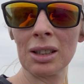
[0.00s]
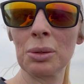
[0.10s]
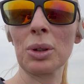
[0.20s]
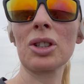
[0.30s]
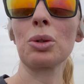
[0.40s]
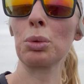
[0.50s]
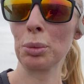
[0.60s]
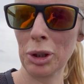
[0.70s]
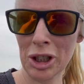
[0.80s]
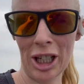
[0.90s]
will super
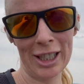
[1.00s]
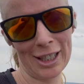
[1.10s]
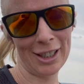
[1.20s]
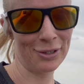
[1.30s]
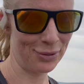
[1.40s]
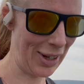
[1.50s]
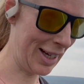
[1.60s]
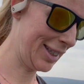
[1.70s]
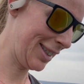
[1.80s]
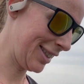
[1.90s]
appreciate it.
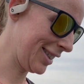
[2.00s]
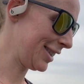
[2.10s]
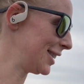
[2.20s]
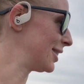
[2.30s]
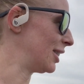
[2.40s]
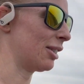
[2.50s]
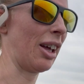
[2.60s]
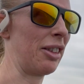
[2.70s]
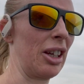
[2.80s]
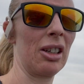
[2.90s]
I
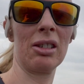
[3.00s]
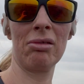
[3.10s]
think.